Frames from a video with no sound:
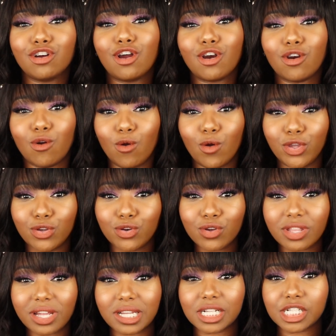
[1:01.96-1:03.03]
glow, you
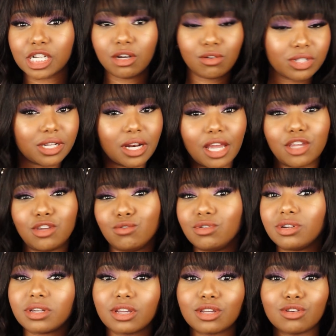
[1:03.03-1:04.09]
know, that just looks like you
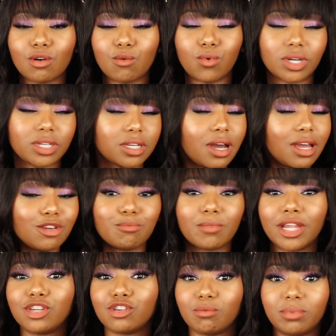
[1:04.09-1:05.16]
drink your water, you
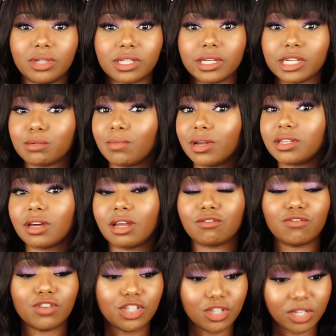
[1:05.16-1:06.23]
mind your business. But
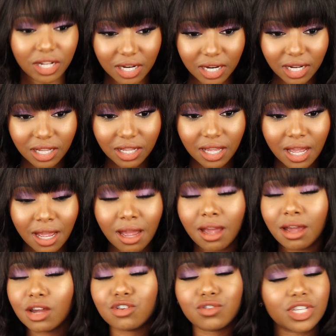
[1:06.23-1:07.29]
unfortunately,
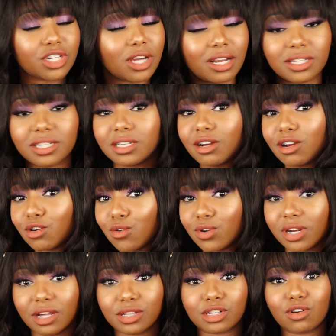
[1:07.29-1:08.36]
rich auntie glow
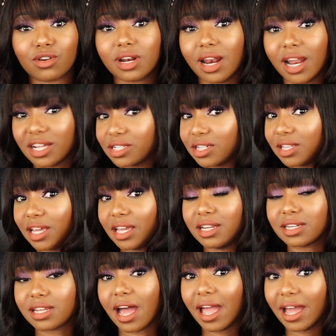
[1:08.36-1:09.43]
does not last the
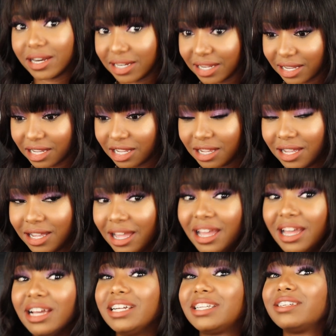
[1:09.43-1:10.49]
entire day.
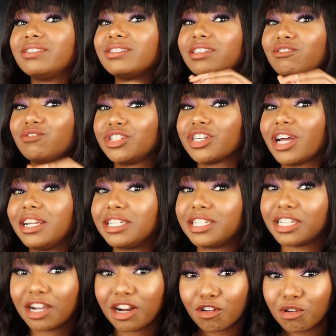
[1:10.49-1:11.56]
It is the rich
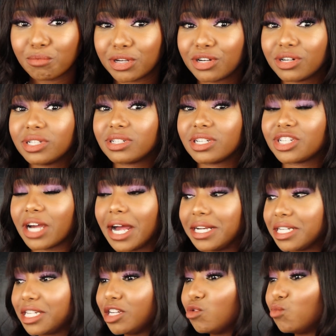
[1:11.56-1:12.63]
auntie glow because rich
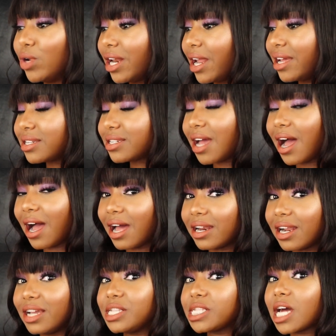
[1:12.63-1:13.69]
auntie will enter her
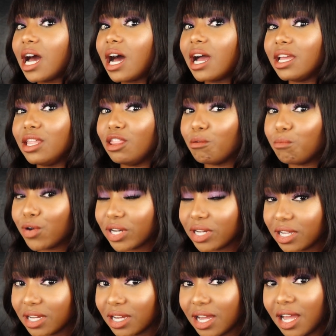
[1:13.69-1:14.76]
nice car in the
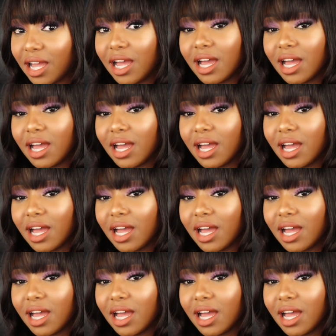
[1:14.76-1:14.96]
morning